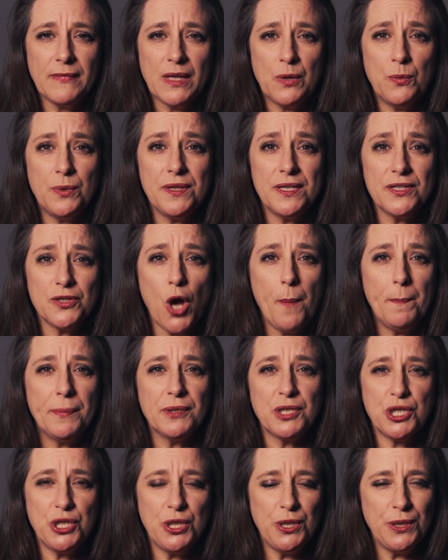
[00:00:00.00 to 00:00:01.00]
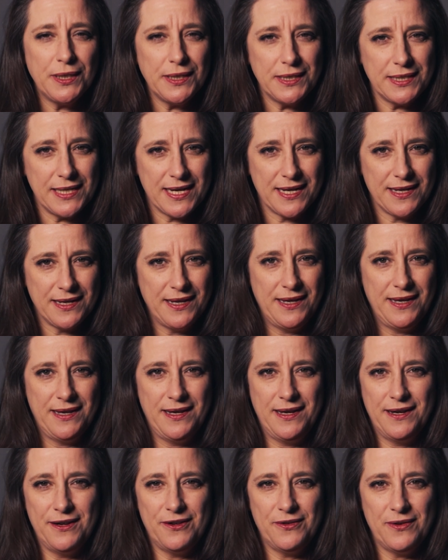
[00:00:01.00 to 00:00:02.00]
with this opportunity,
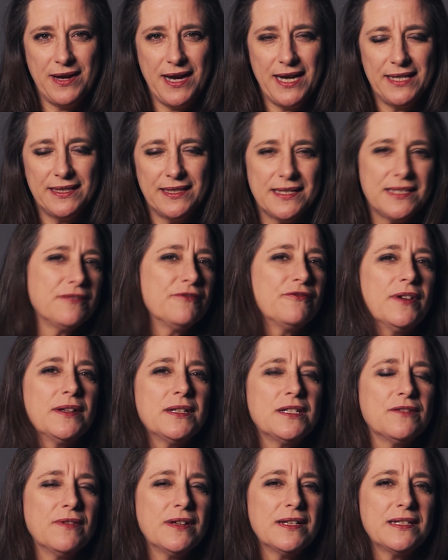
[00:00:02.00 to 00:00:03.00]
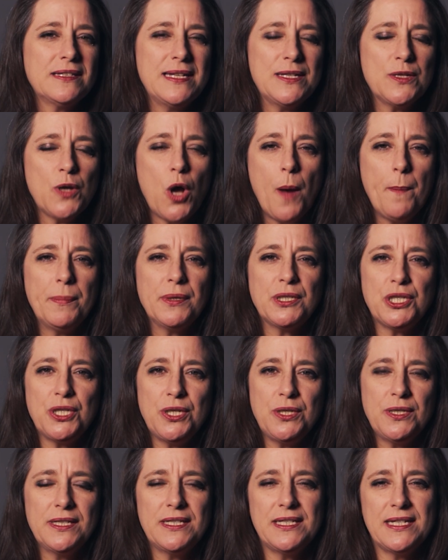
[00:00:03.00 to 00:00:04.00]
all right, that's in front of us, these
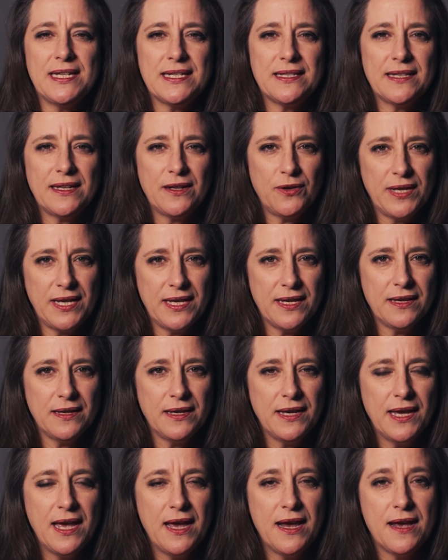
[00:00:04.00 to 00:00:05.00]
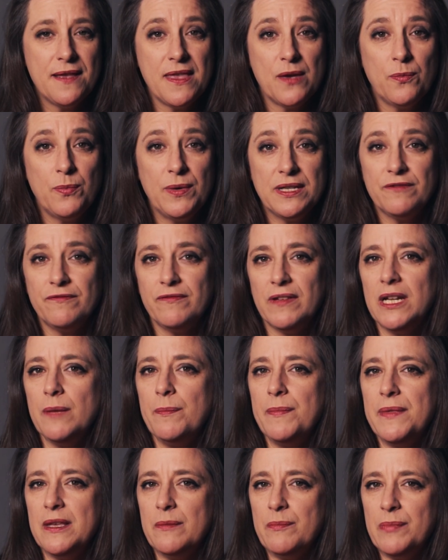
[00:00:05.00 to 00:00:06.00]
opportunities that are here that we develop
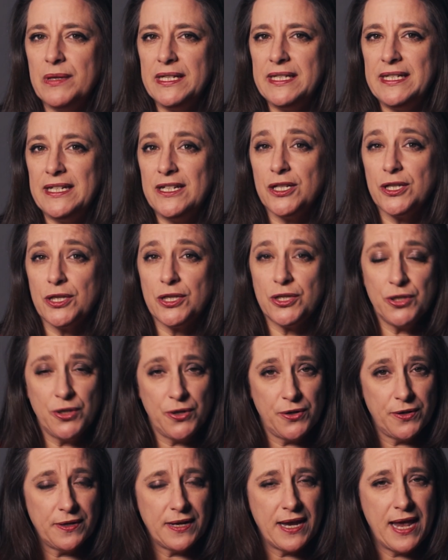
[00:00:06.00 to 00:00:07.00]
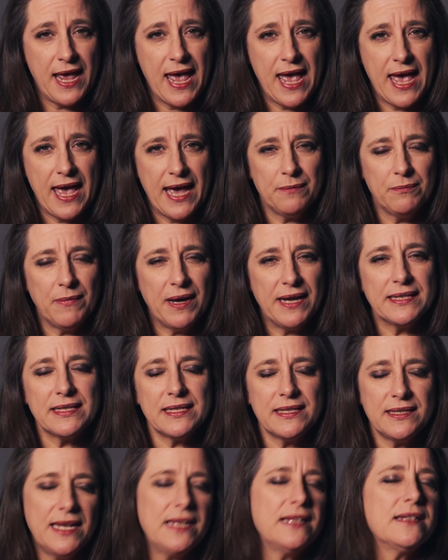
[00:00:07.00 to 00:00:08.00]
the ability to discern. And my
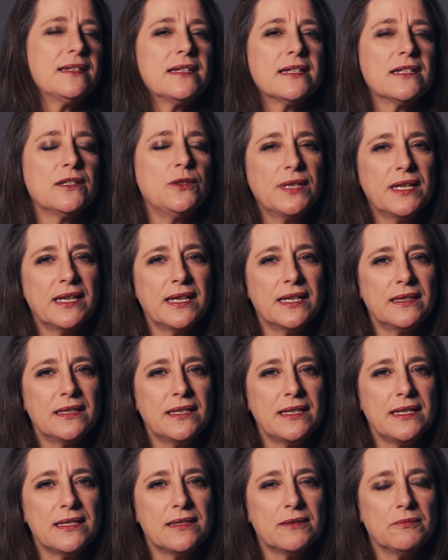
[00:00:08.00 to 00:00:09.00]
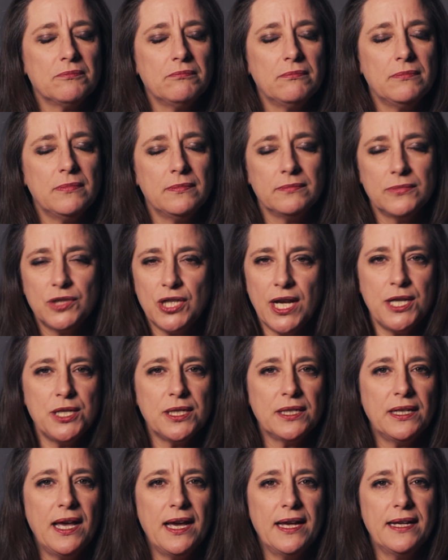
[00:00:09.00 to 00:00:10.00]
sense is looking at these
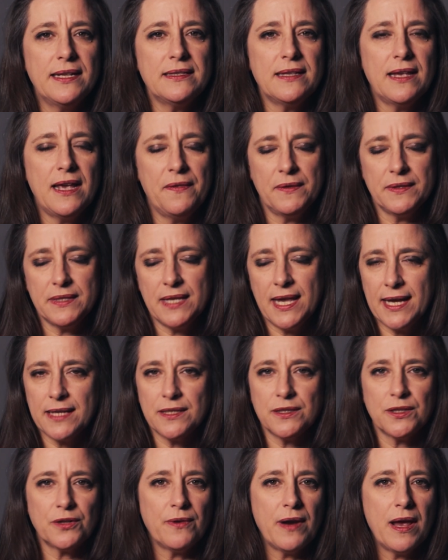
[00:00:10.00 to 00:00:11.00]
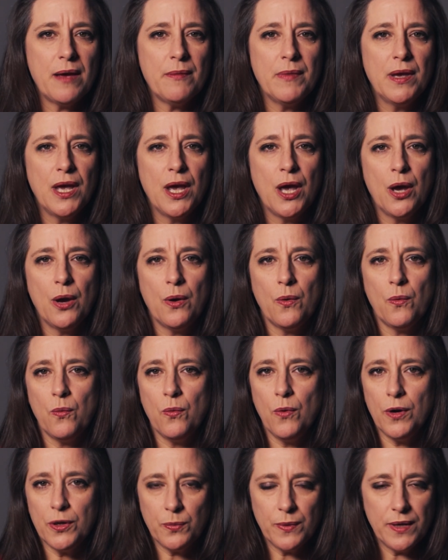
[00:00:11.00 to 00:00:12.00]
changing lines and this hexagram,
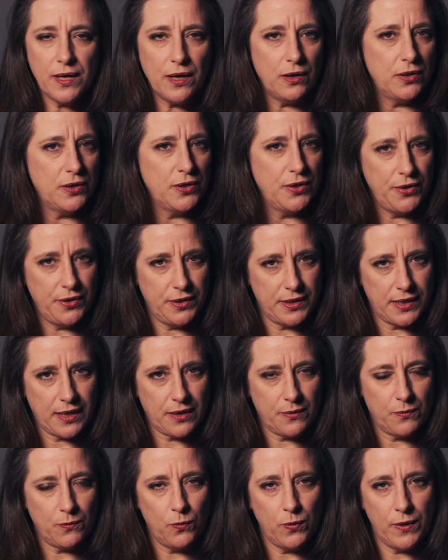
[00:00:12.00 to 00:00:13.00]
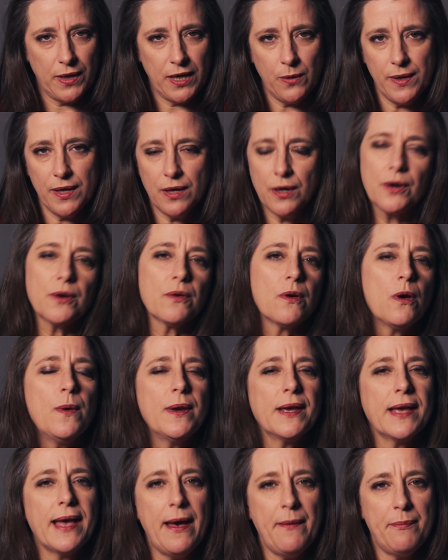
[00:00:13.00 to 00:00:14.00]
what we are learning, where we are
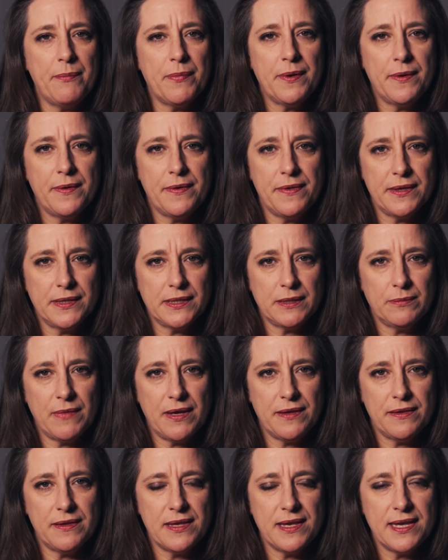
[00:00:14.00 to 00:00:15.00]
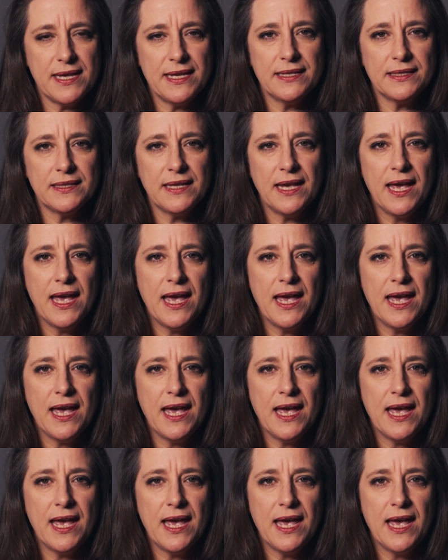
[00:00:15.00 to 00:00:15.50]
growing up this month is